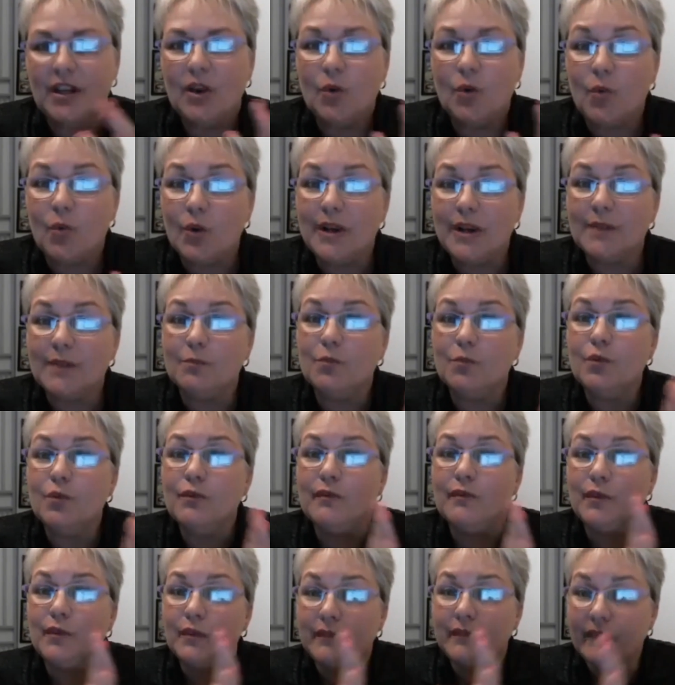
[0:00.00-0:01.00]
Will it
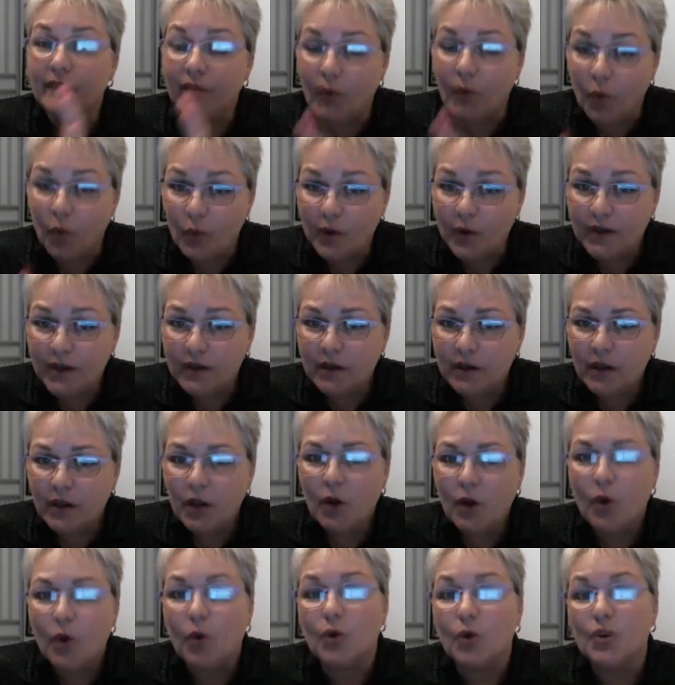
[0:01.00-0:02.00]
move you forward,
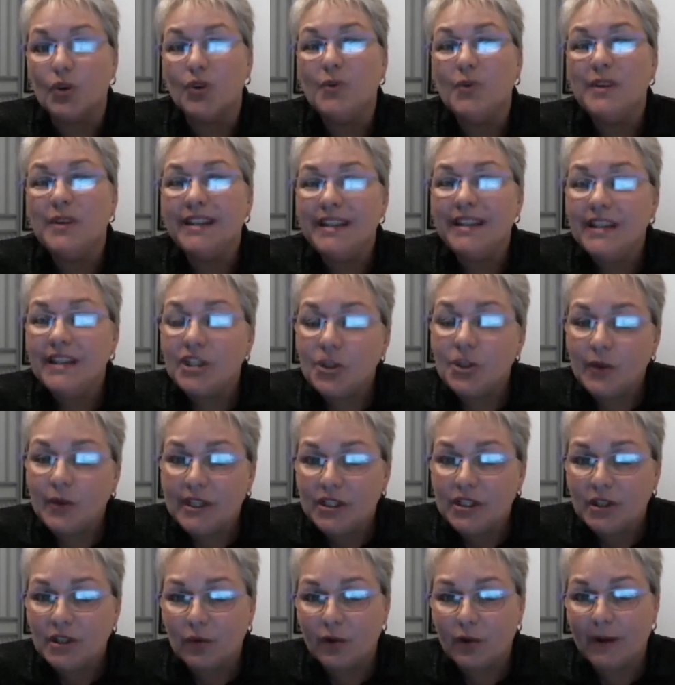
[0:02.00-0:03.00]
or do we need to
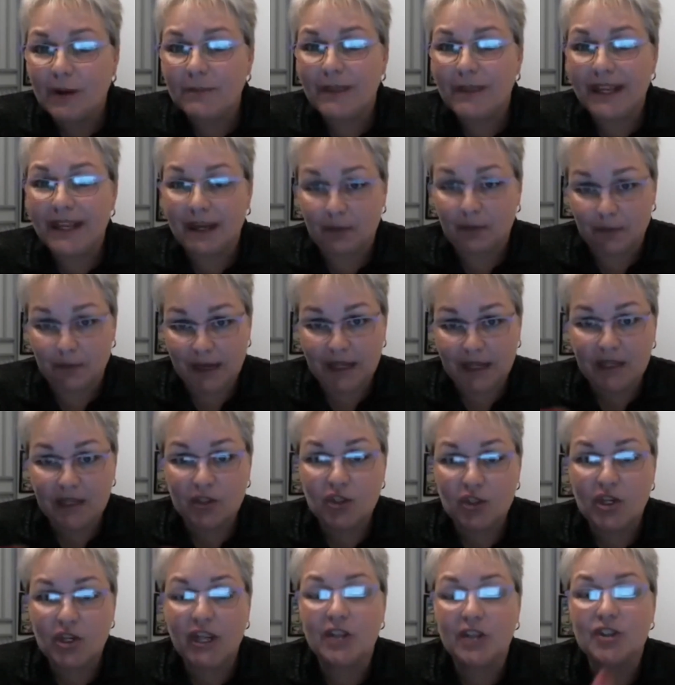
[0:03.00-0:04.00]
interrupt that and make a
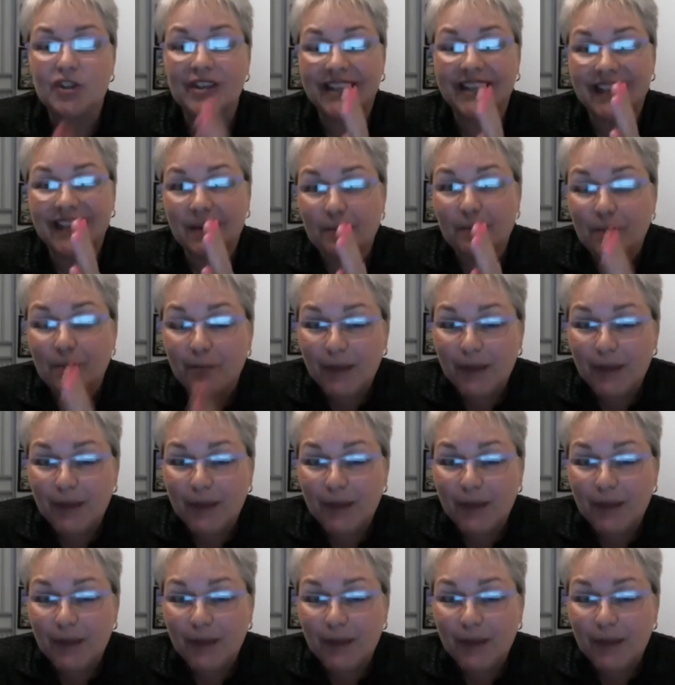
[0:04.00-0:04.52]
change and get